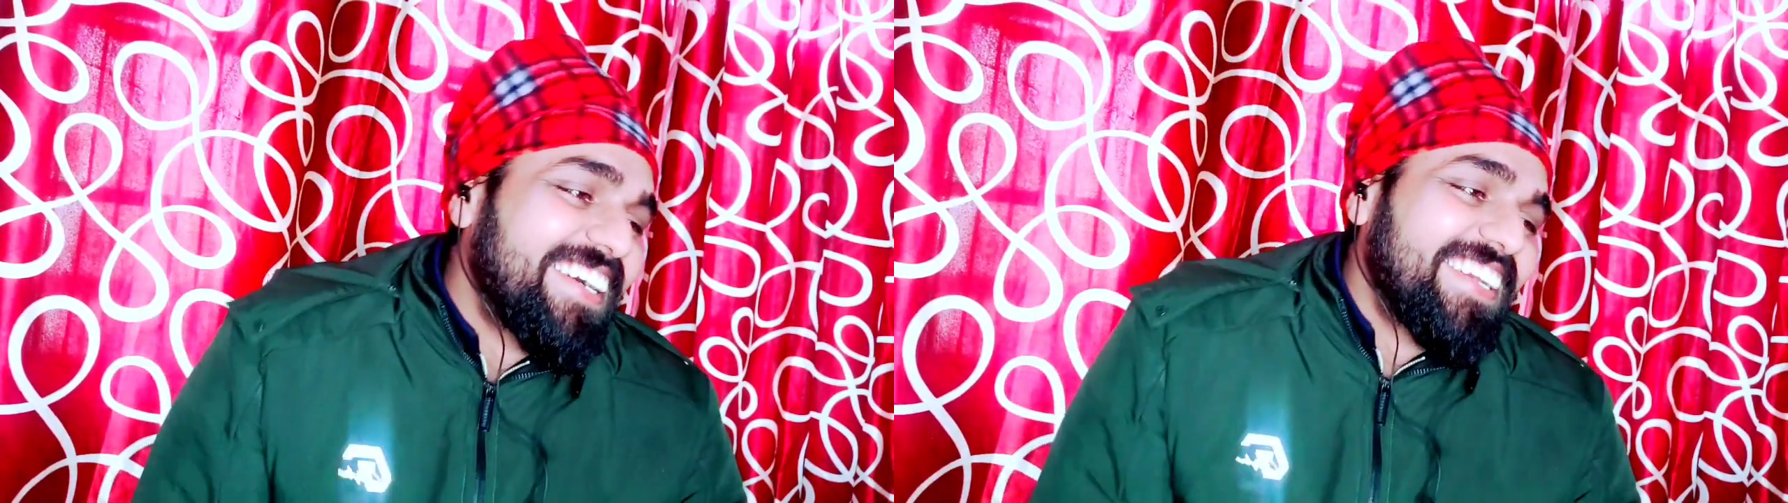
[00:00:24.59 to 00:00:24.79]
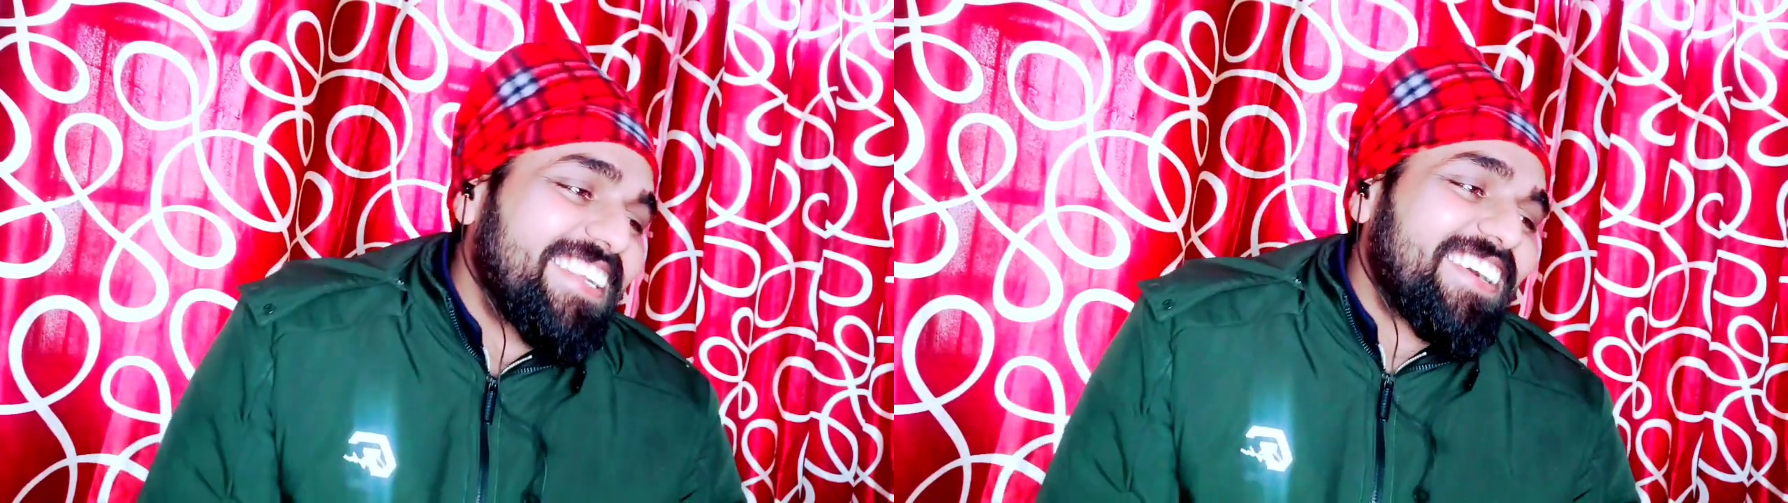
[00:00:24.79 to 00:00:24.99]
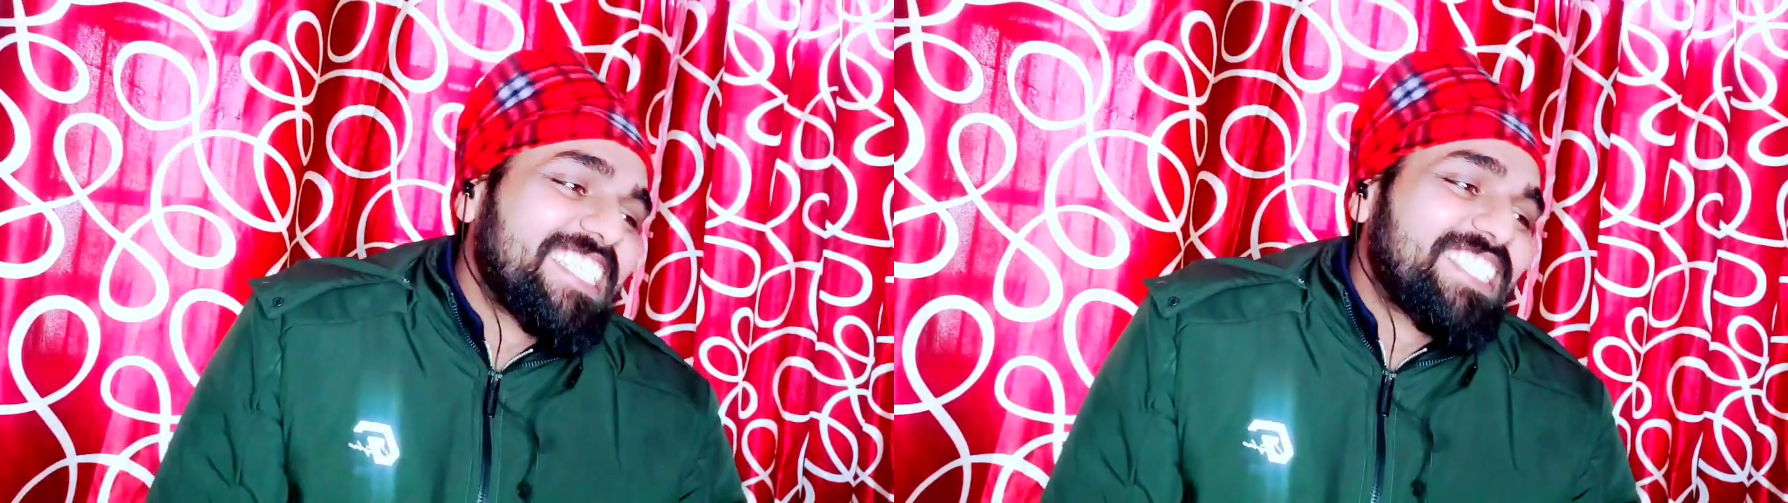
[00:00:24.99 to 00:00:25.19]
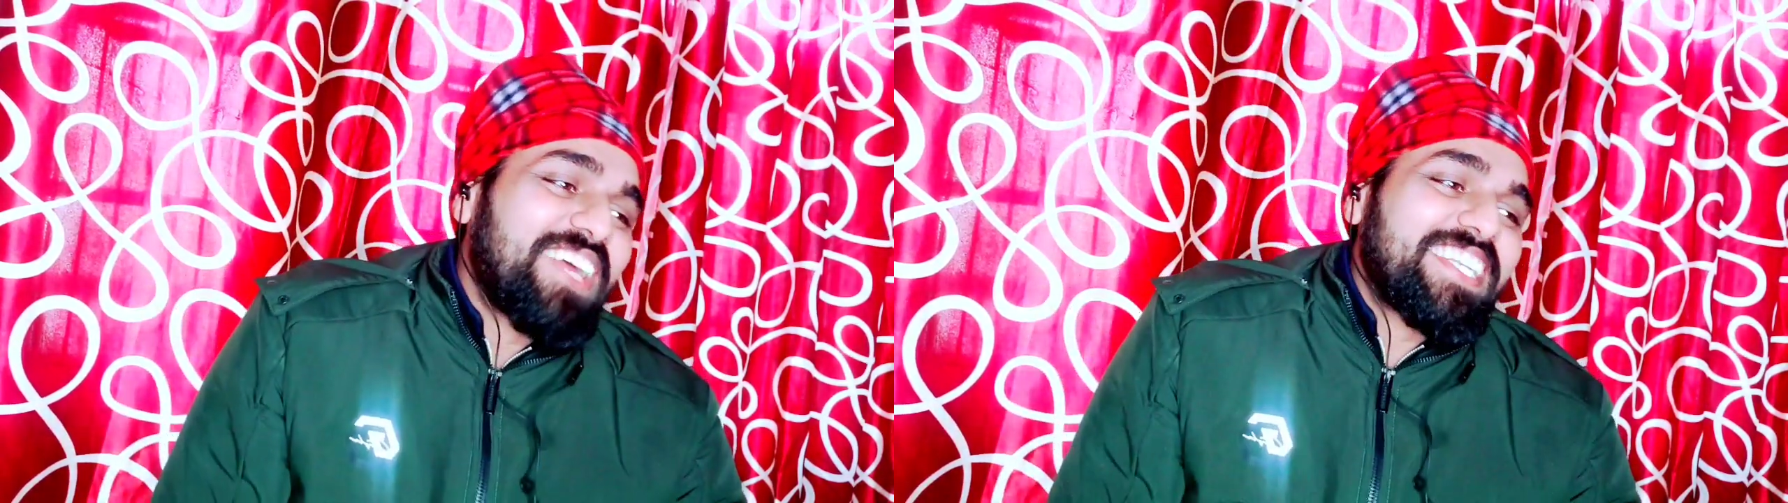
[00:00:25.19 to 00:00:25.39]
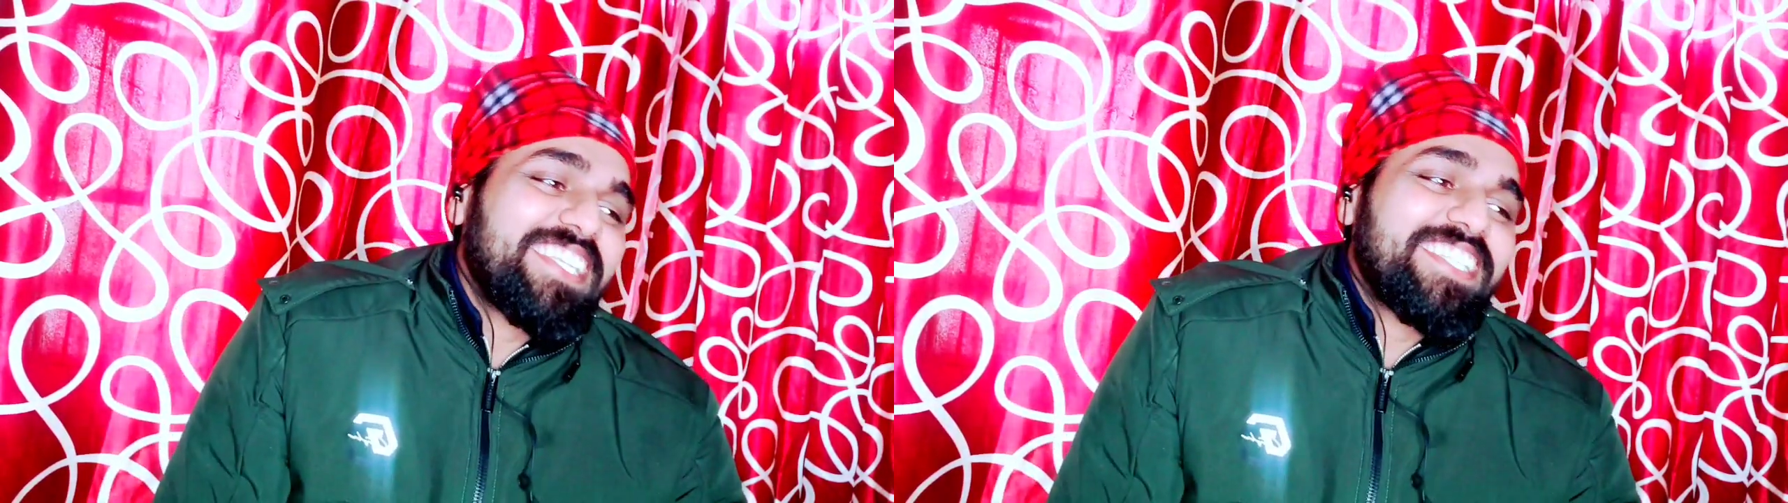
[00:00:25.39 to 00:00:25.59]
no
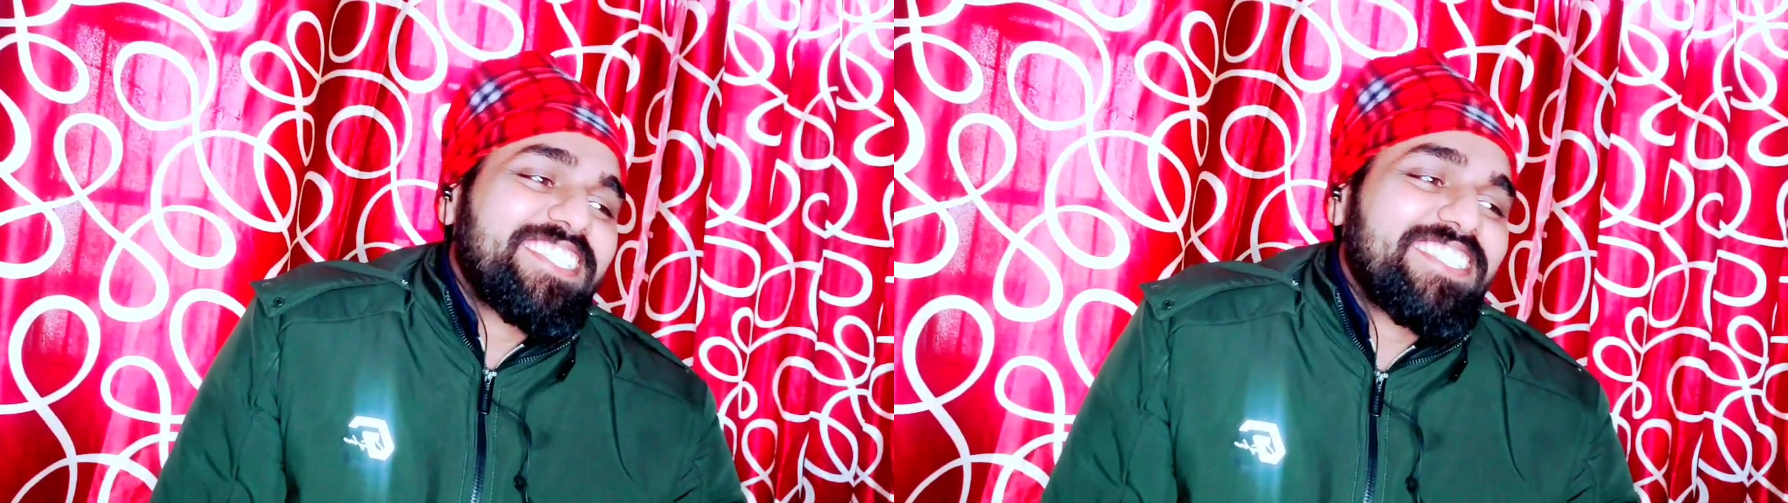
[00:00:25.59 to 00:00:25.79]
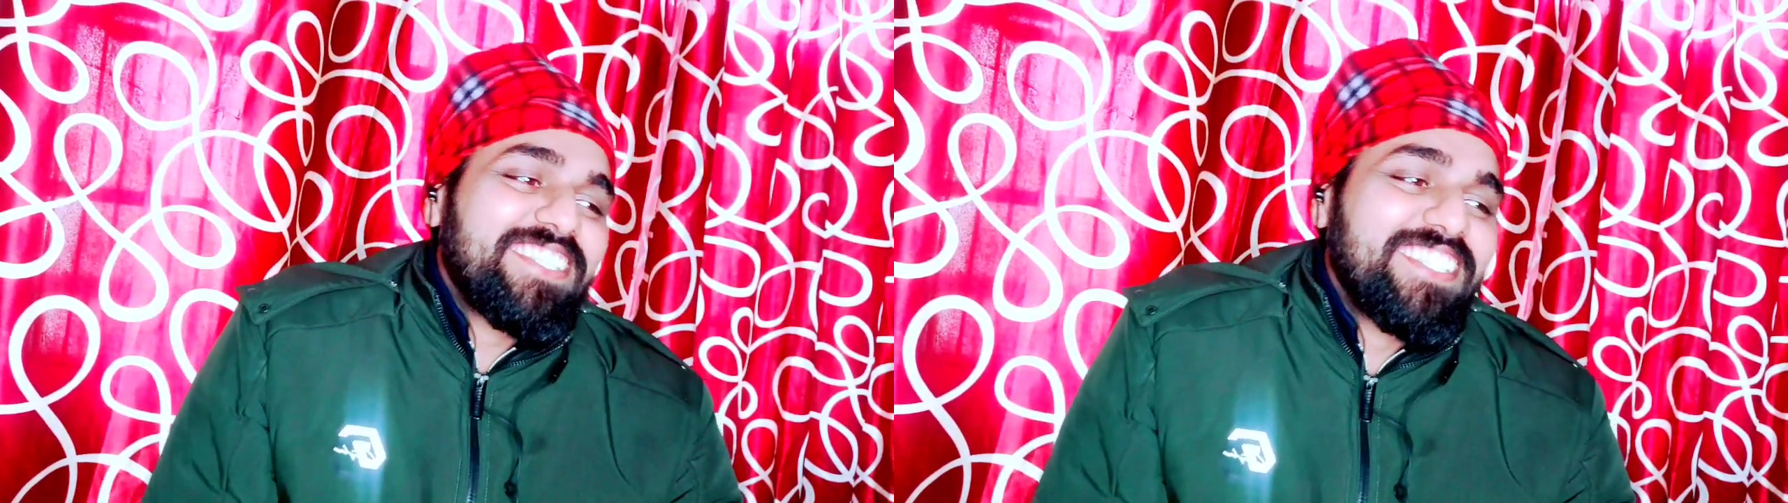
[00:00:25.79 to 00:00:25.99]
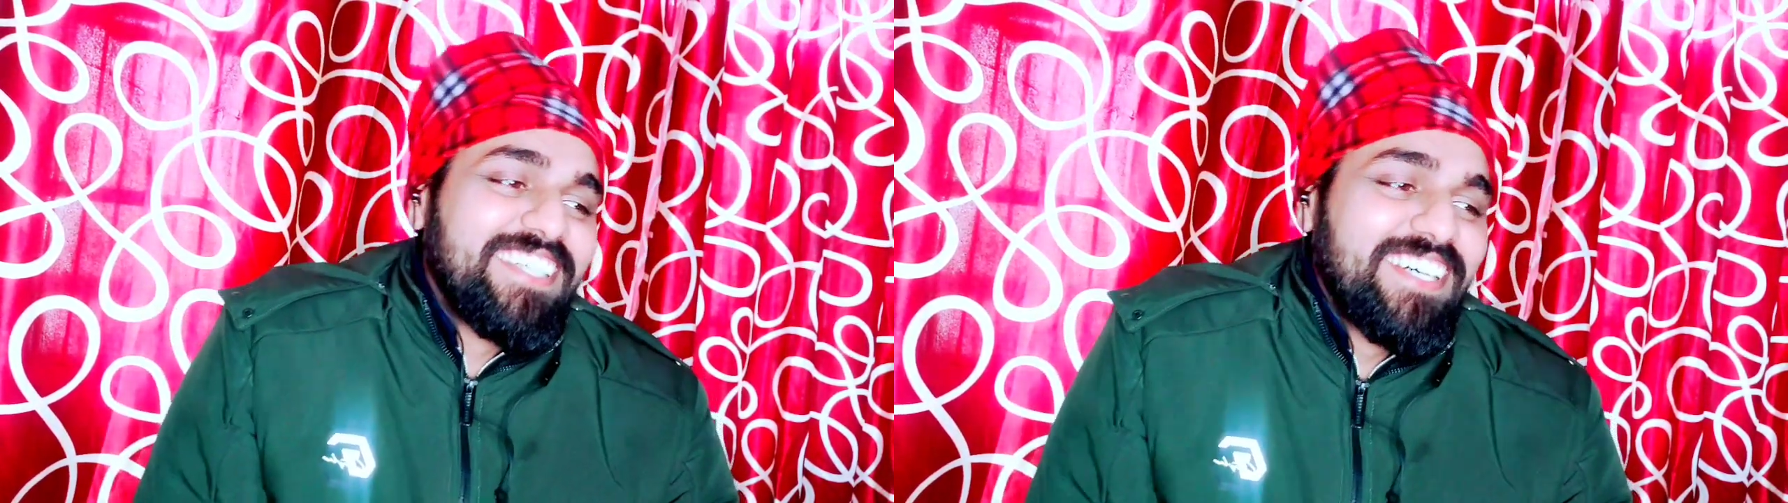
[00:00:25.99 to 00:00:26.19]
respect in this show.